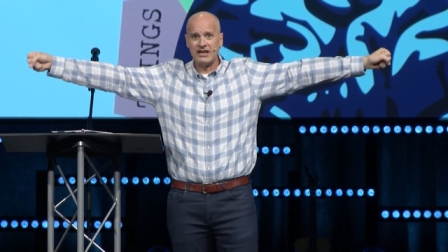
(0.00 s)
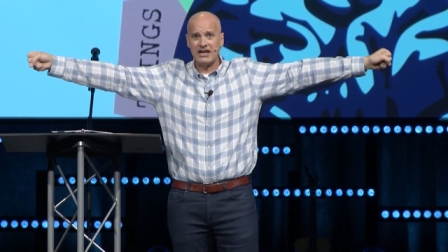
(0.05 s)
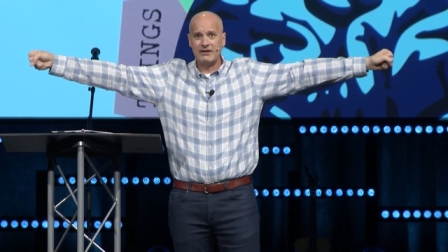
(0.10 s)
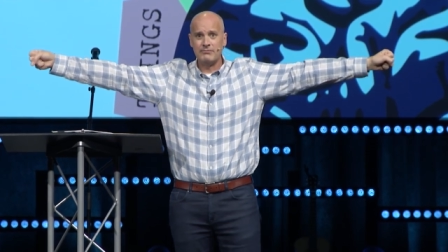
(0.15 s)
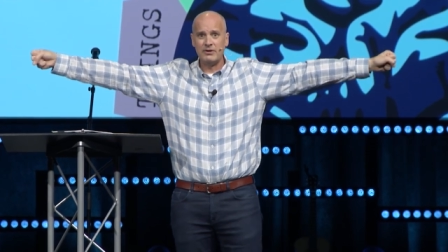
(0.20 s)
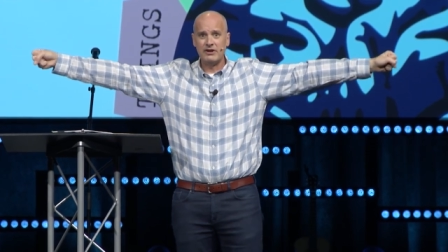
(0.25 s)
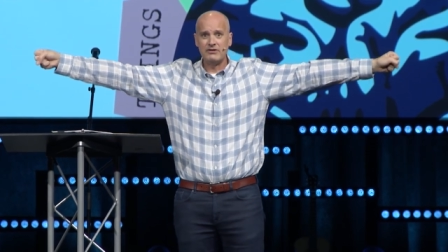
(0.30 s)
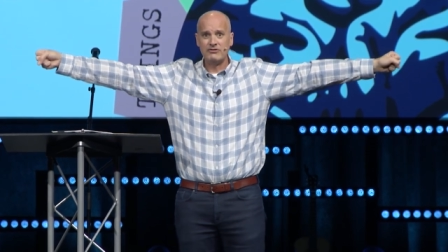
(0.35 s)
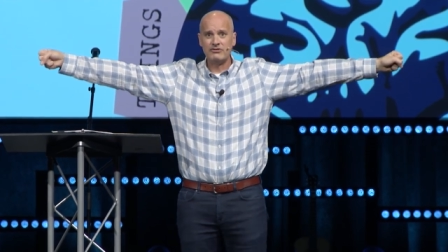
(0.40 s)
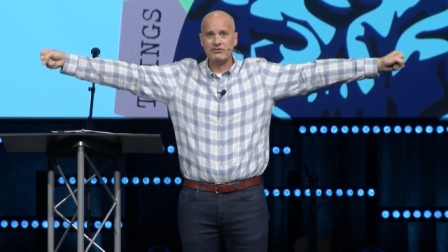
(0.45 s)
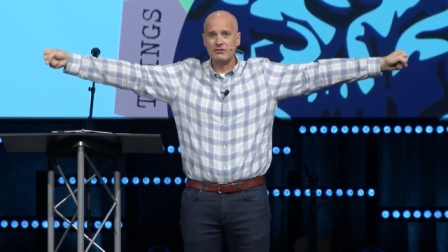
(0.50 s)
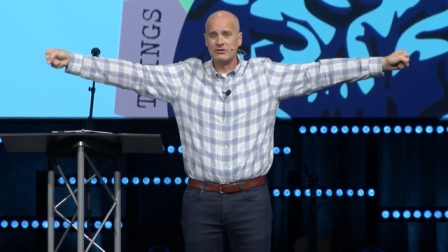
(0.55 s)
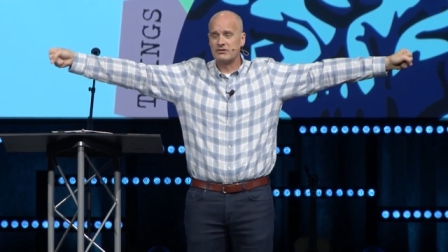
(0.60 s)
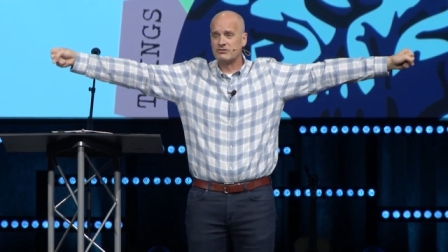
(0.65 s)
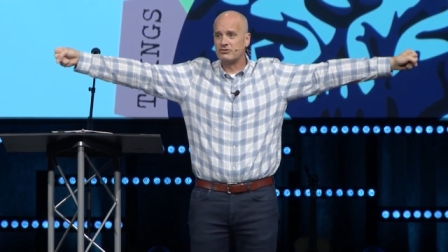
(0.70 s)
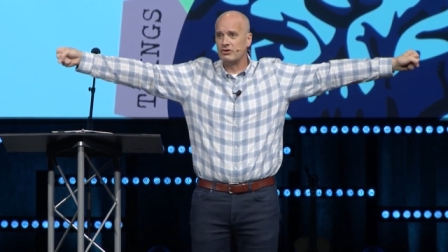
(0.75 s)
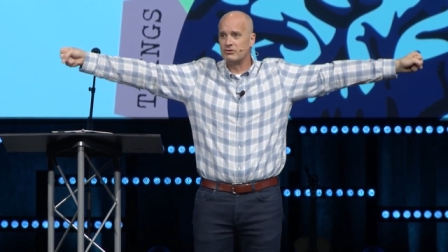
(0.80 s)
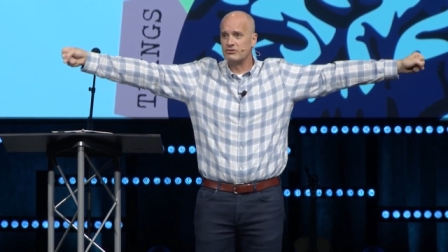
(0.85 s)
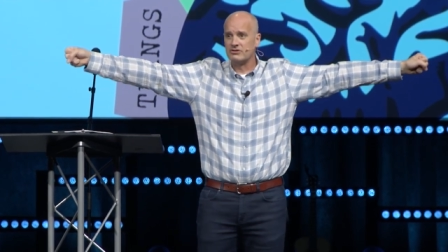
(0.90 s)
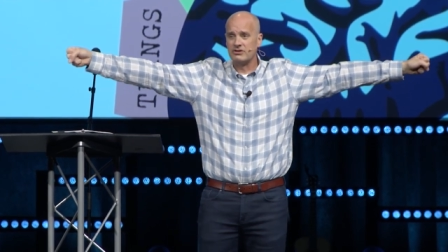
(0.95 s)
I probably should have
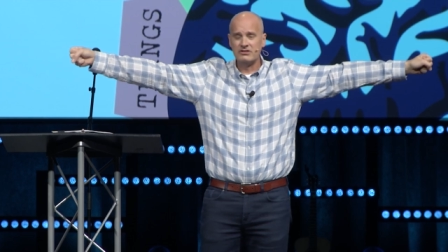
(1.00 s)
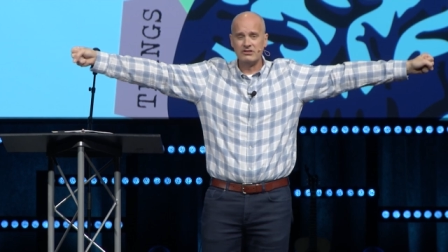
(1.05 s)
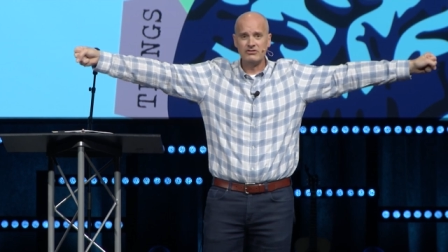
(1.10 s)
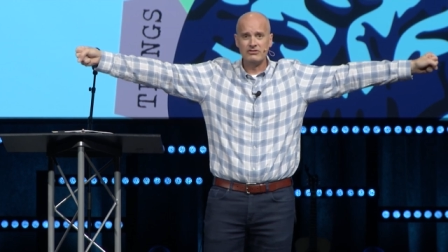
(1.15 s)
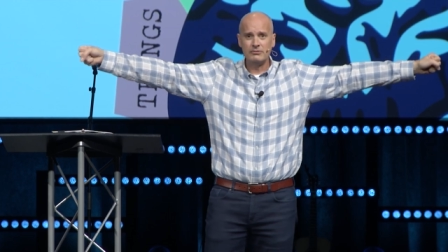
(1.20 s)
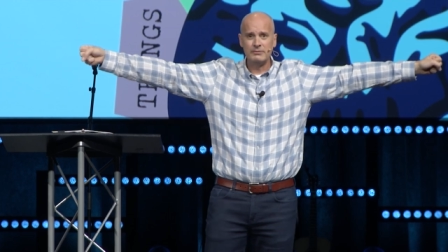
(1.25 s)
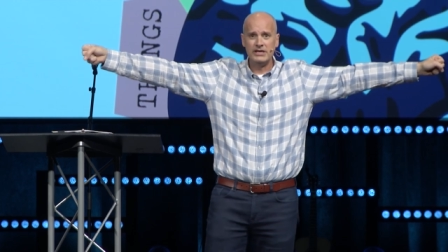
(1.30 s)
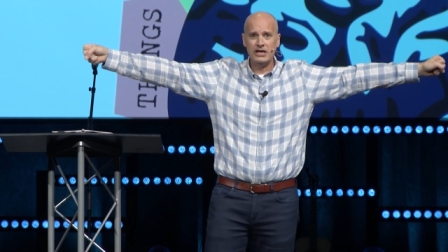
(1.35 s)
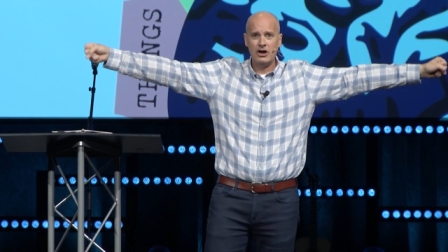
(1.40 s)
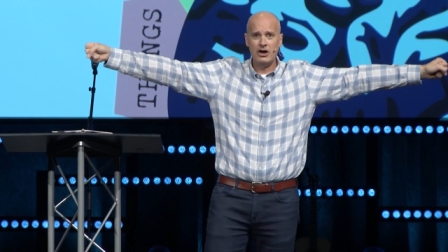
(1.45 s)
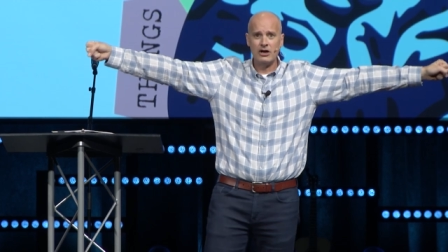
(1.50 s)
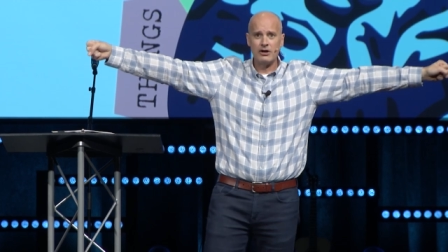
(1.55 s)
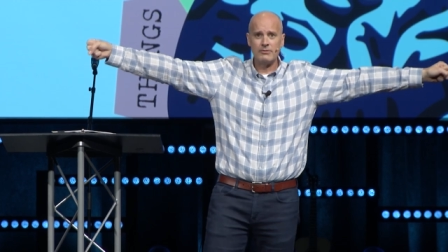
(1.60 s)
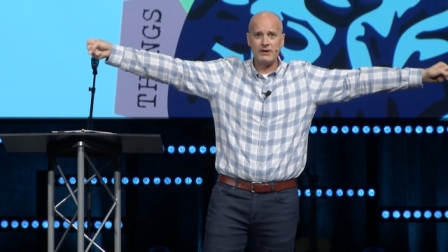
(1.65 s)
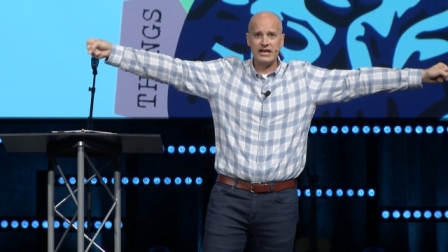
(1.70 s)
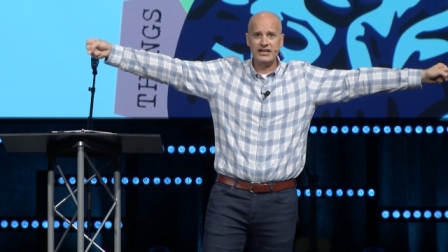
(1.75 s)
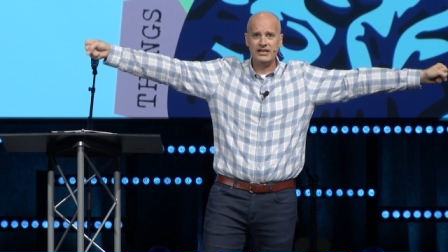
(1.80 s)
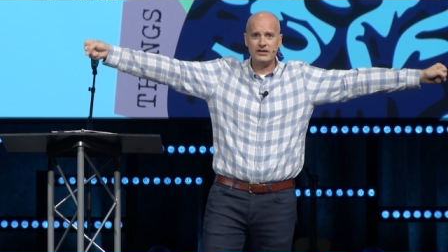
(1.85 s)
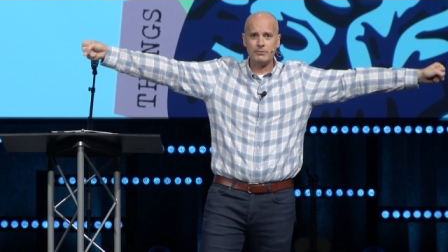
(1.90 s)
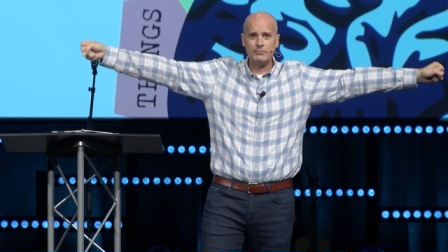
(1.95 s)
told you. This will be R
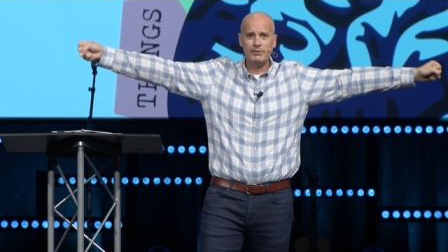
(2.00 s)
right here.